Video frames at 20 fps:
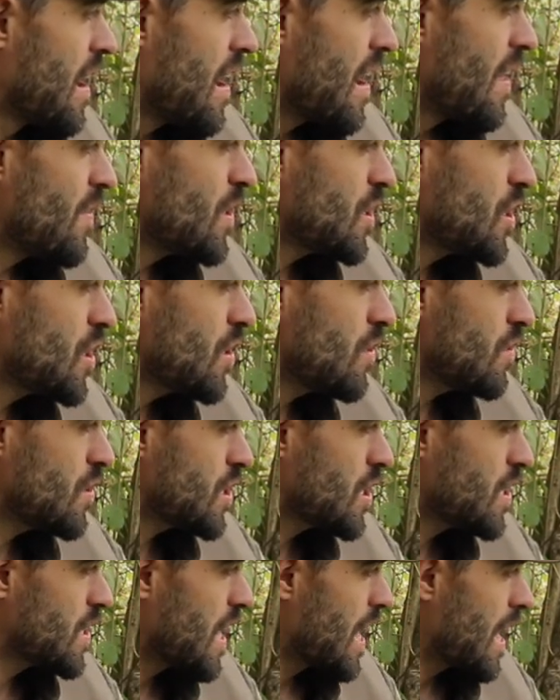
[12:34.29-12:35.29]
and the
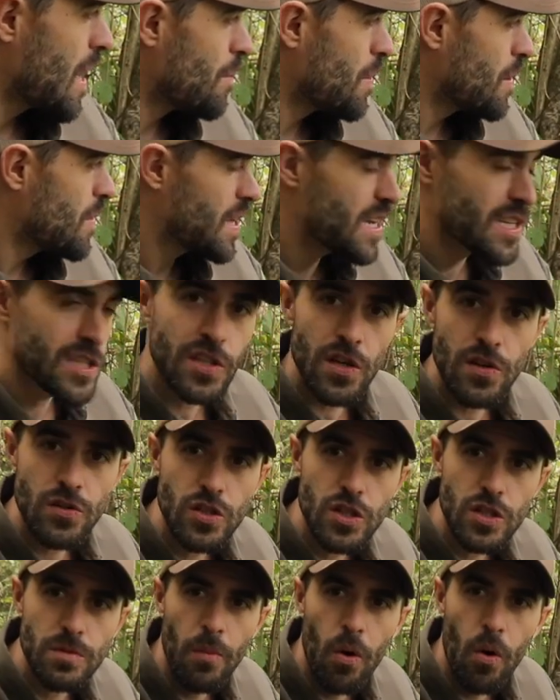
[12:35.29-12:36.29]
shoots are there but they're so
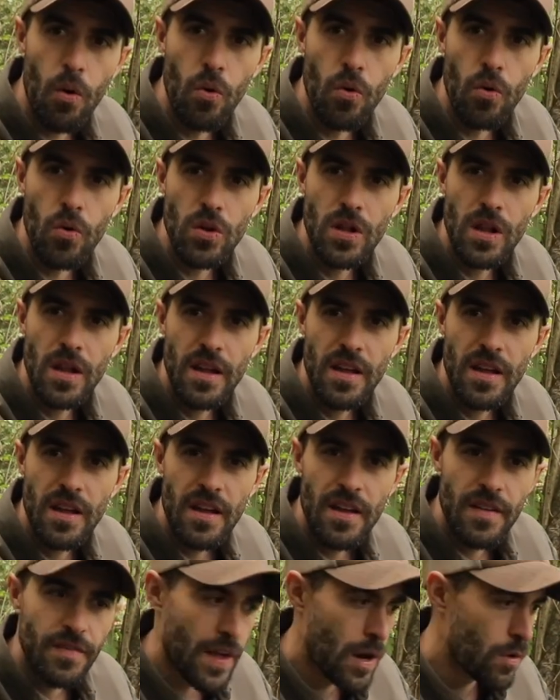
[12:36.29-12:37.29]
small
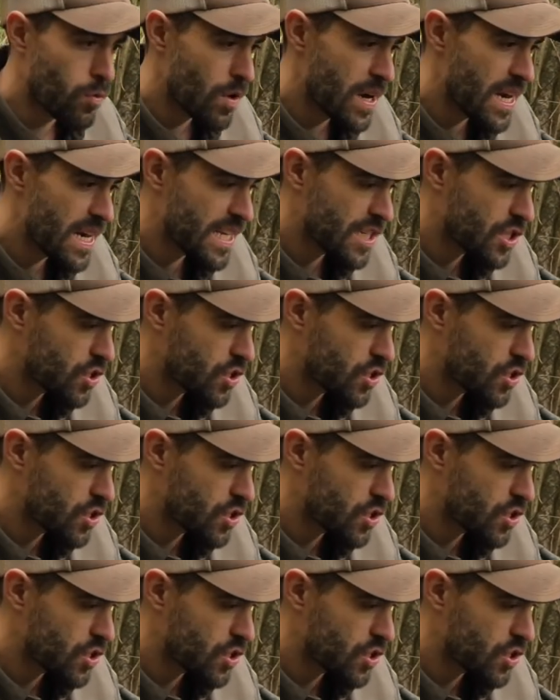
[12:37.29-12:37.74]
they're really